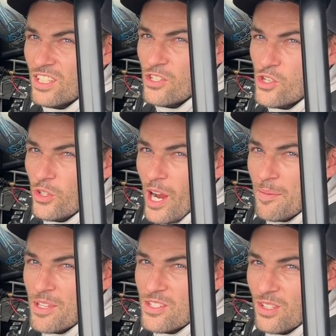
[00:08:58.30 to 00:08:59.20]
Let's go get
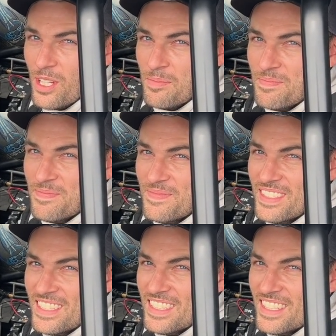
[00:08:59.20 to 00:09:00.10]
that time. No, I
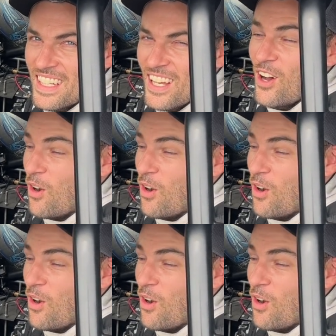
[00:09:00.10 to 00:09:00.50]
didn't. So let's go get it.